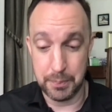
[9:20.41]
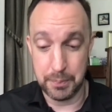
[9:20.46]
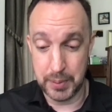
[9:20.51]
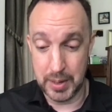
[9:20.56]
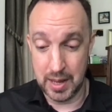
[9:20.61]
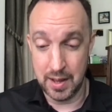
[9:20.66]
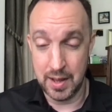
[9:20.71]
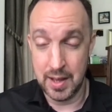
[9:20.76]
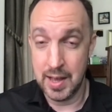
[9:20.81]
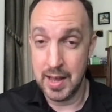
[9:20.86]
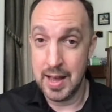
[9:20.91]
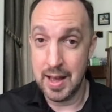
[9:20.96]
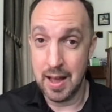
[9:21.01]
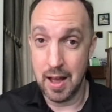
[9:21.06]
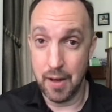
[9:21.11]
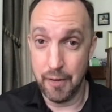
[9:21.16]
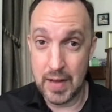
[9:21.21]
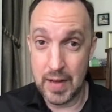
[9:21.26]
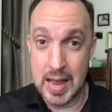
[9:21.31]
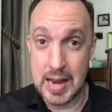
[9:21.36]
But I
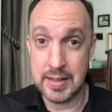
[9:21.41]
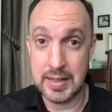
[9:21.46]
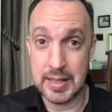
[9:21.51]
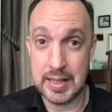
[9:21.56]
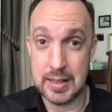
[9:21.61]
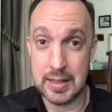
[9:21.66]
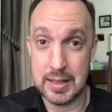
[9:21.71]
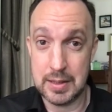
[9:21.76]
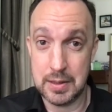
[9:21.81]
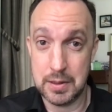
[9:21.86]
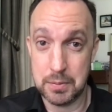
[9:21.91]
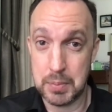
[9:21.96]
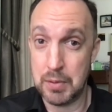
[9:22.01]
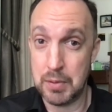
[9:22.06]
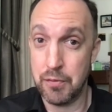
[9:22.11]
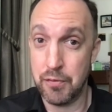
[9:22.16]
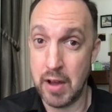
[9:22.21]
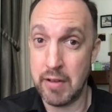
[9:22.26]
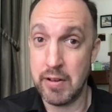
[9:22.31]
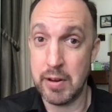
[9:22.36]
found it's been
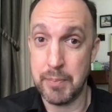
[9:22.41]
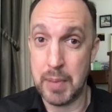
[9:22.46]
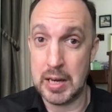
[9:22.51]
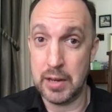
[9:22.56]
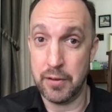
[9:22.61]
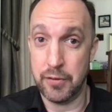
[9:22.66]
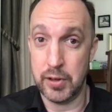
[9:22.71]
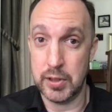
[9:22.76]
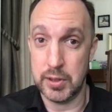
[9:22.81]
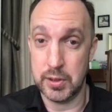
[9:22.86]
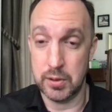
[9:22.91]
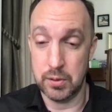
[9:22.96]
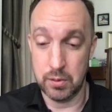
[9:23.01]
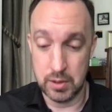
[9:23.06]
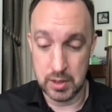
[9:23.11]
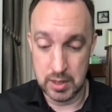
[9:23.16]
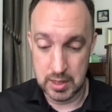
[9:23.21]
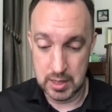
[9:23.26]
very beneficial.